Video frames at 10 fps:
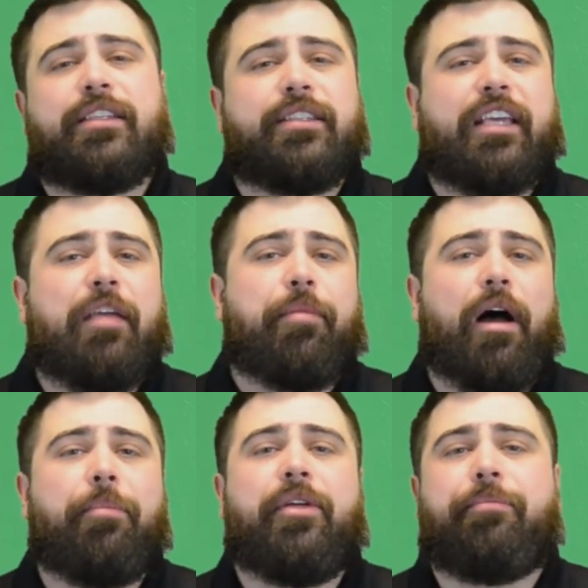doesn't keep
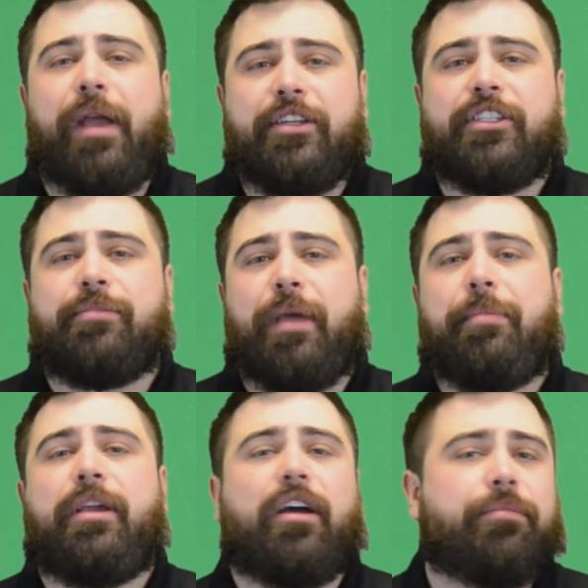up, then patients may
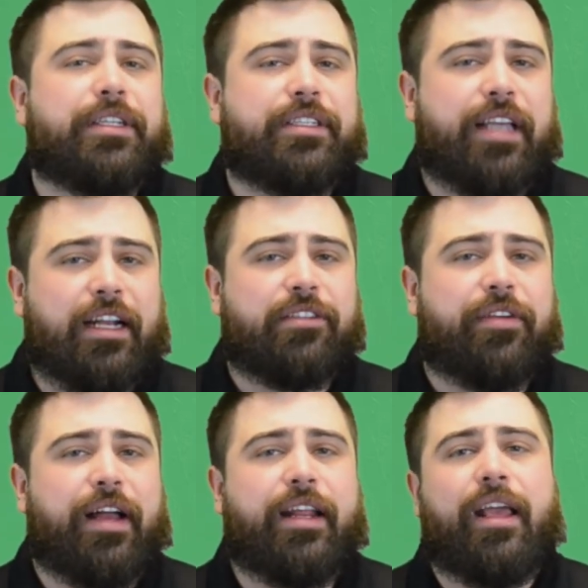become
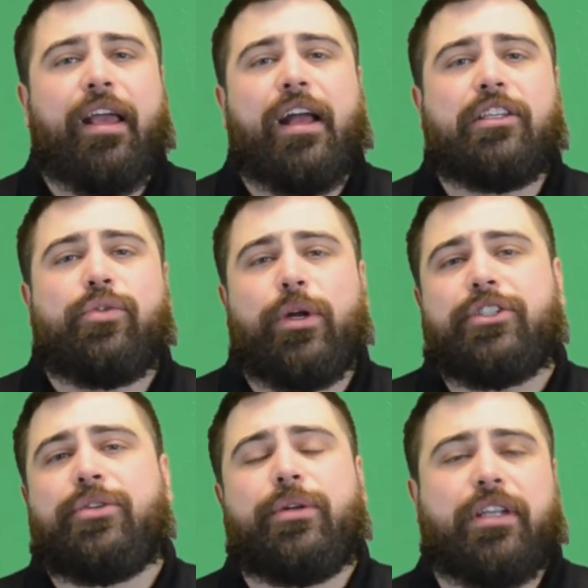dissatisfied and switch
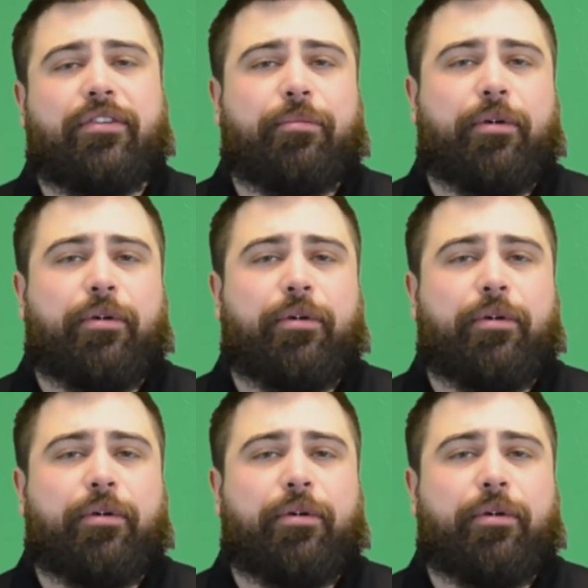to a different